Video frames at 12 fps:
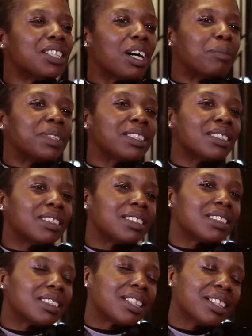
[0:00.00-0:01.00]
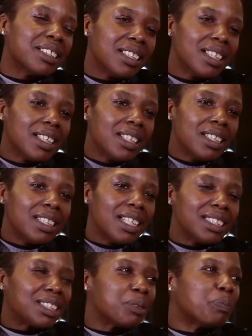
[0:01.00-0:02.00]
know, I mean,
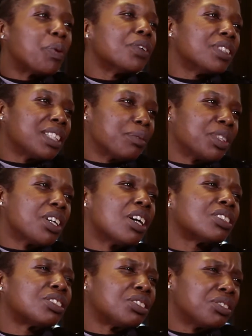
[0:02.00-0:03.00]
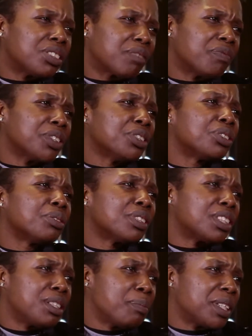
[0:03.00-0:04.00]
it's important that when you're asked to do something, you do
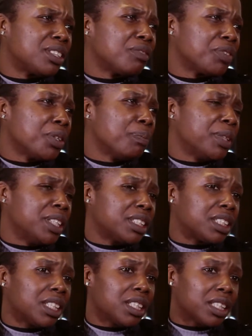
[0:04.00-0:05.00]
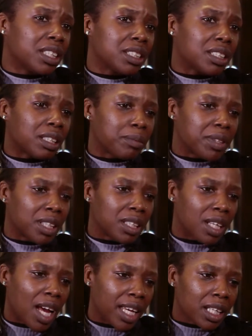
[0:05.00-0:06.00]
it to the best of your ability. And I think
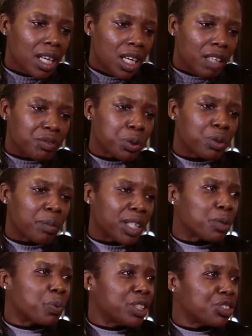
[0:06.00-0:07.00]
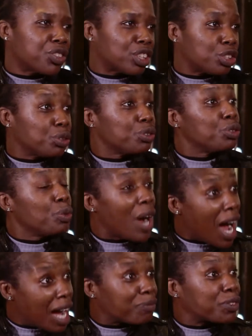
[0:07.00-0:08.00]
something like, if you're talking about the Windrush, you
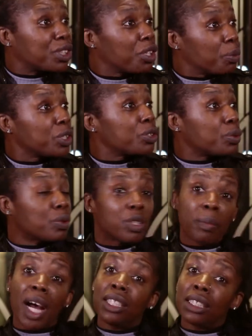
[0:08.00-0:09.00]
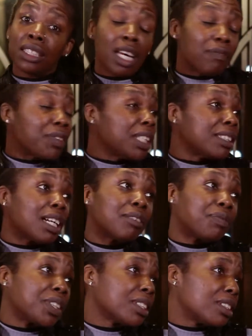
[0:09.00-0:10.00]
have to know what you're talking about. Listen, I found
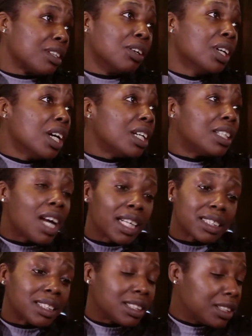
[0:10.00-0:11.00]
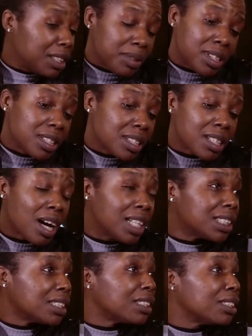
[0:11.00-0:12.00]
out things like there was things that
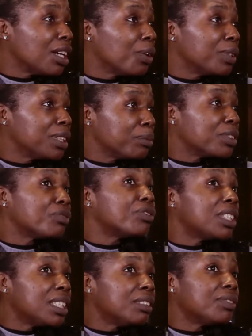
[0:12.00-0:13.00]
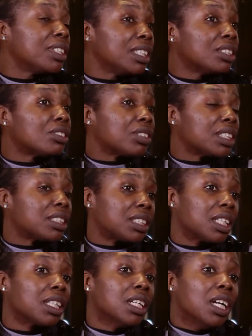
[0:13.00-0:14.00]
I didn't know, and it was really, really
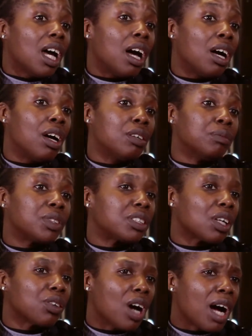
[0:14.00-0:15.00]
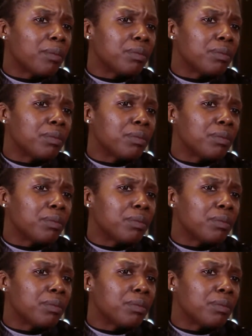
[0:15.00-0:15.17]
interesting. So